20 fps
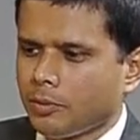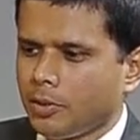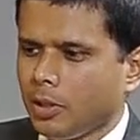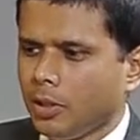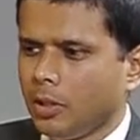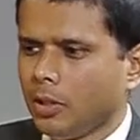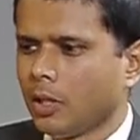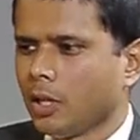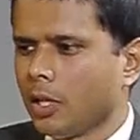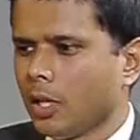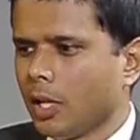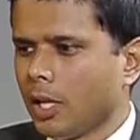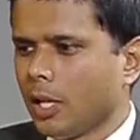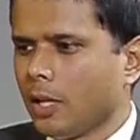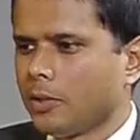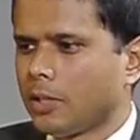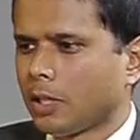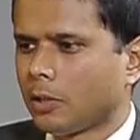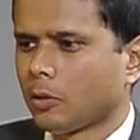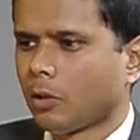the
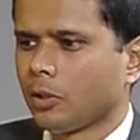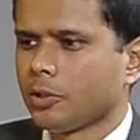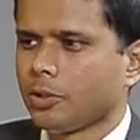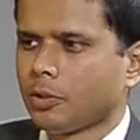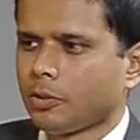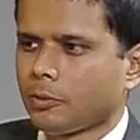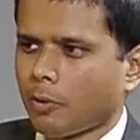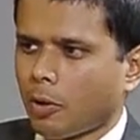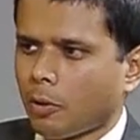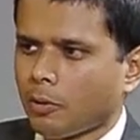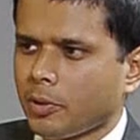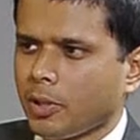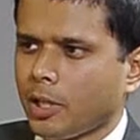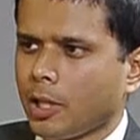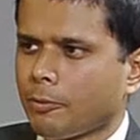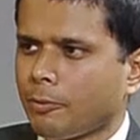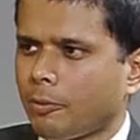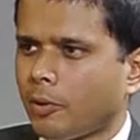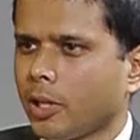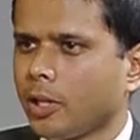technologies found in
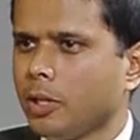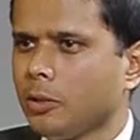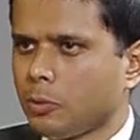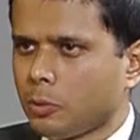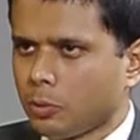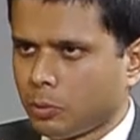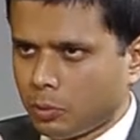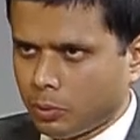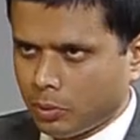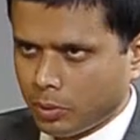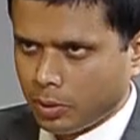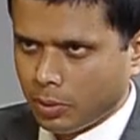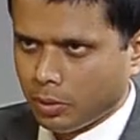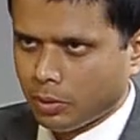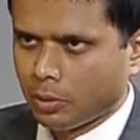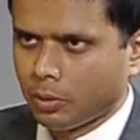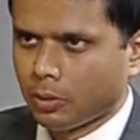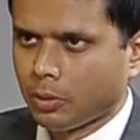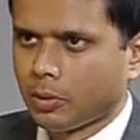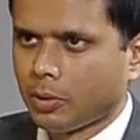F1 into
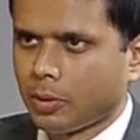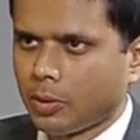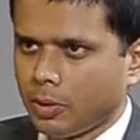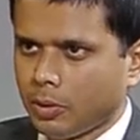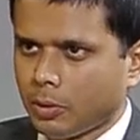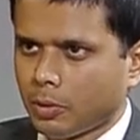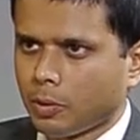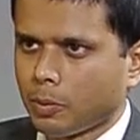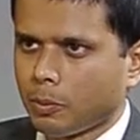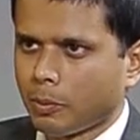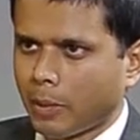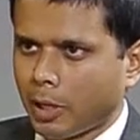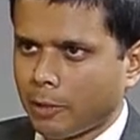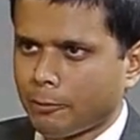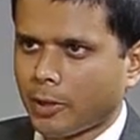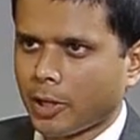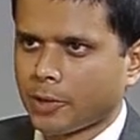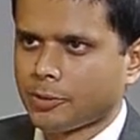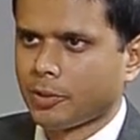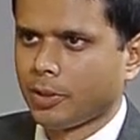your
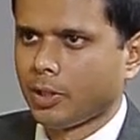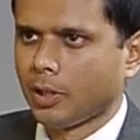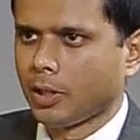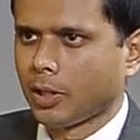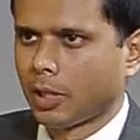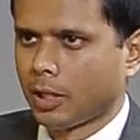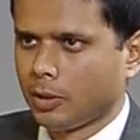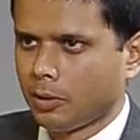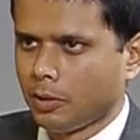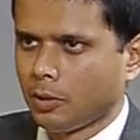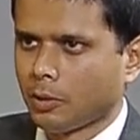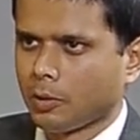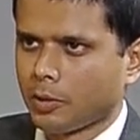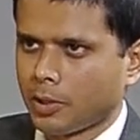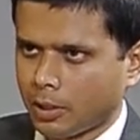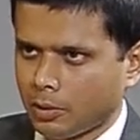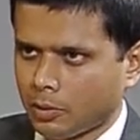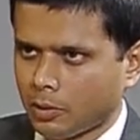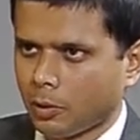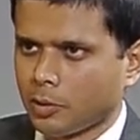manufacturing and in your
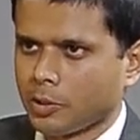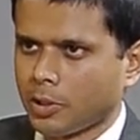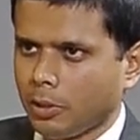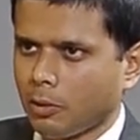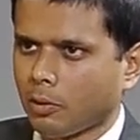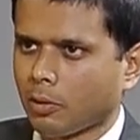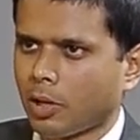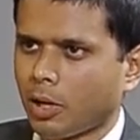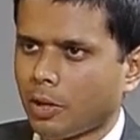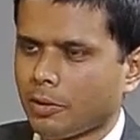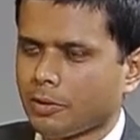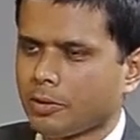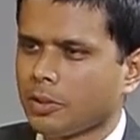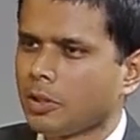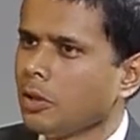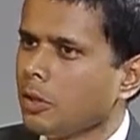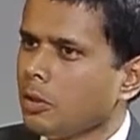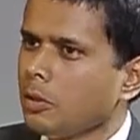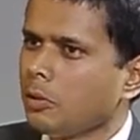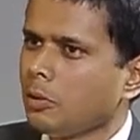technology in your cars.
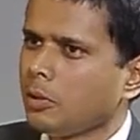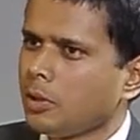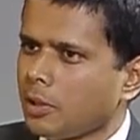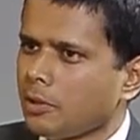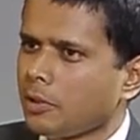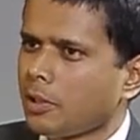Do you think